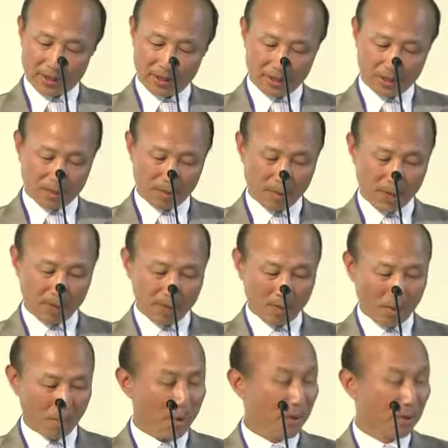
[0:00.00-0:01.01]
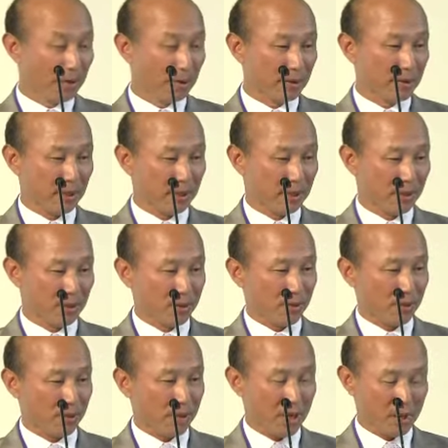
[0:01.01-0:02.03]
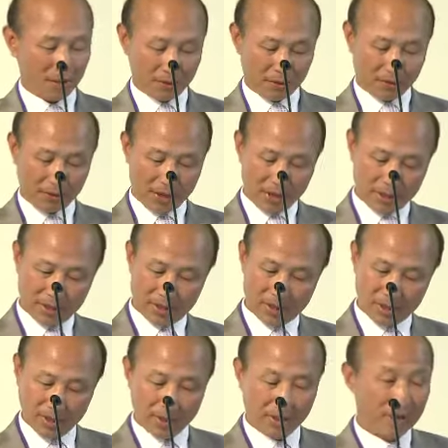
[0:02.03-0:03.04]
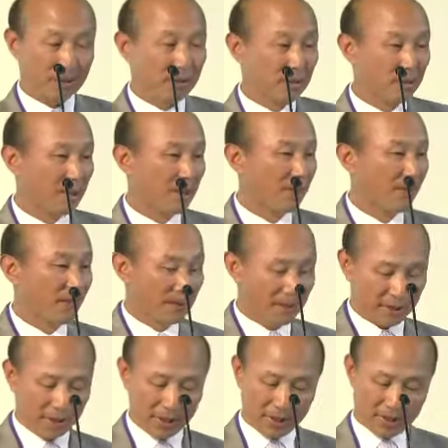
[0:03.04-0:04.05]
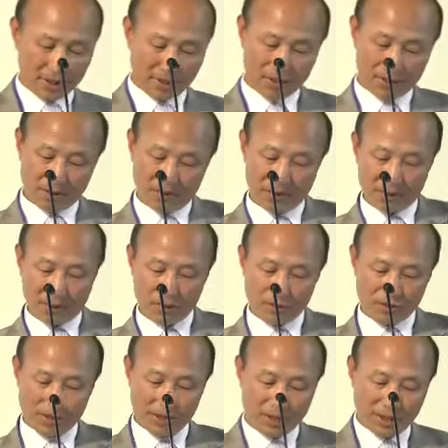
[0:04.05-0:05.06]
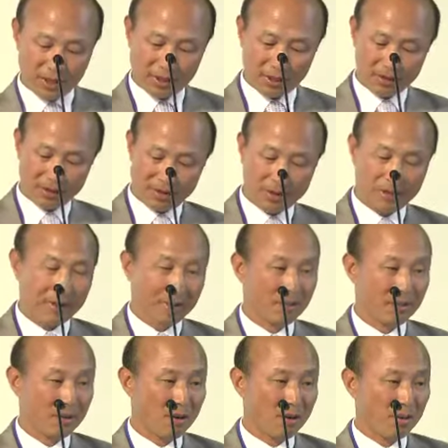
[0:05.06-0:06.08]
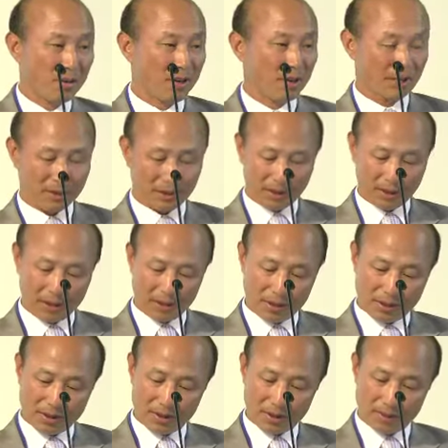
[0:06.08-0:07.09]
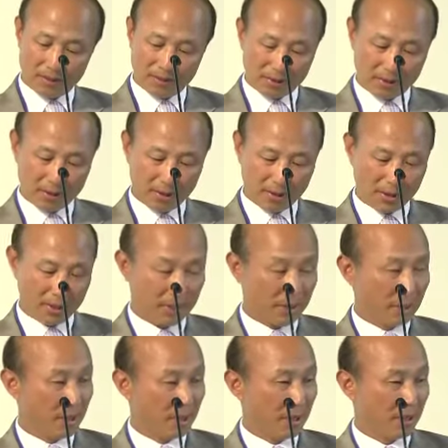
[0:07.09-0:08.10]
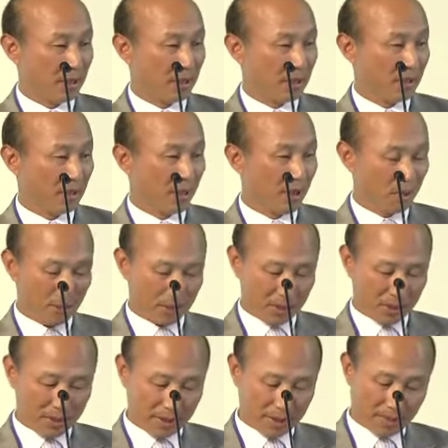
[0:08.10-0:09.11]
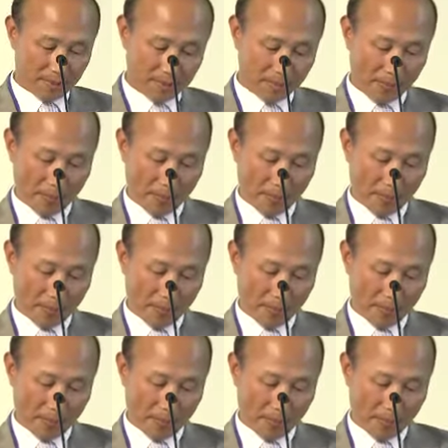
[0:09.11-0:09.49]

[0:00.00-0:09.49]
Its main purpose is to illustrate the diversity of usages and the complexity of this ecosystem.